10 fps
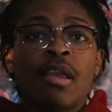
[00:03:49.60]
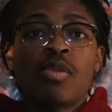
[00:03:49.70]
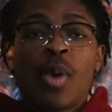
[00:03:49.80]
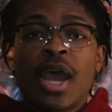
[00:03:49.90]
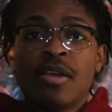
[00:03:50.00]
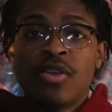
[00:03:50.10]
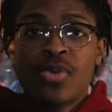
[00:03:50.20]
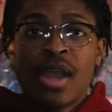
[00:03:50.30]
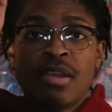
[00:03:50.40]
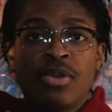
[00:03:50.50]
its wires are
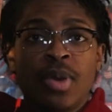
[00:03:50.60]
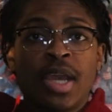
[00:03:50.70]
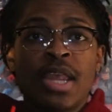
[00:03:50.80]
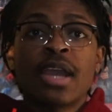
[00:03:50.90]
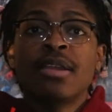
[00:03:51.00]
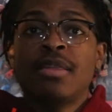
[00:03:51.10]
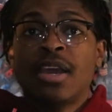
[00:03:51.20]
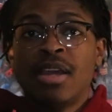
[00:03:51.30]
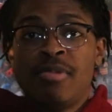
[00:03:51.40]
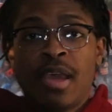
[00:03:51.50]
routed to a connector
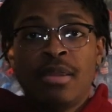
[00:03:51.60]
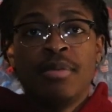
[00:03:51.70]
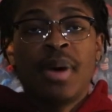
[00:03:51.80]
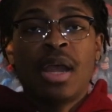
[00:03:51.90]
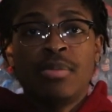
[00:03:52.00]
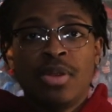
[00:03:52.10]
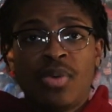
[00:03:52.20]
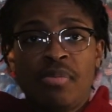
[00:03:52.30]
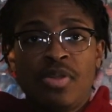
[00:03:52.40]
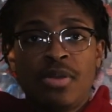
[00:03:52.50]
that comes out of the bottom of the
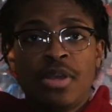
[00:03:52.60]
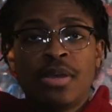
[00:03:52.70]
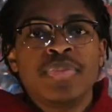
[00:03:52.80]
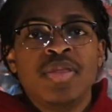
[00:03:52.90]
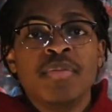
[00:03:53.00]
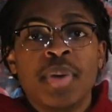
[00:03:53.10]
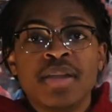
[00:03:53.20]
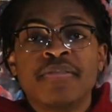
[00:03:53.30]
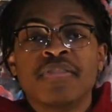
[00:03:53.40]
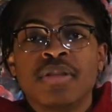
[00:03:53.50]
web shooter. The
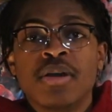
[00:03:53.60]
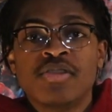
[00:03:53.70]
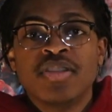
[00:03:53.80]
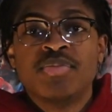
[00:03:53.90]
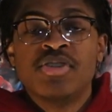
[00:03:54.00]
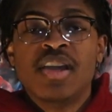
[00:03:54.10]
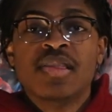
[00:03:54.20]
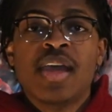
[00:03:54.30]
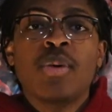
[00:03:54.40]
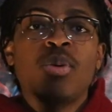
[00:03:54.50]
button for launching the
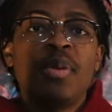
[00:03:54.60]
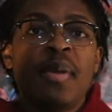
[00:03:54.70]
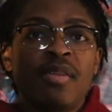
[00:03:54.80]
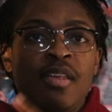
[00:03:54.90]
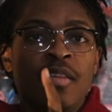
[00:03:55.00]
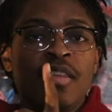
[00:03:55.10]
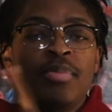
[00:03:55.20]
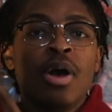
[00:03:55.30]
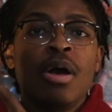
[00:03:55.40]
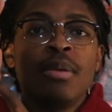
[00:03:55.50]
projectile will be mounted to the
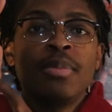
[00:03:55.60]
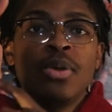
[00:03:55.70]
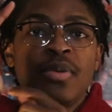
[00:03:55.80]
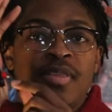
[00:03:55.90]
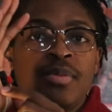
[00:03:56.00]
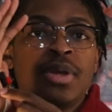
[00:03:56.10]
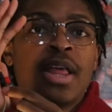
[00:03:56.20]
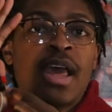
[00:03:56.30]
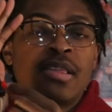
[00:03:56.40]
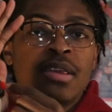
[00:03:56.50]
palm with some
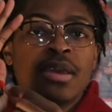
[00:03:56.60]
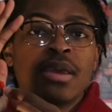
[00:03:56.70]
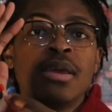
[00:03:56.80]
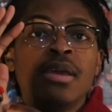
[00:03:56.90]
elastic.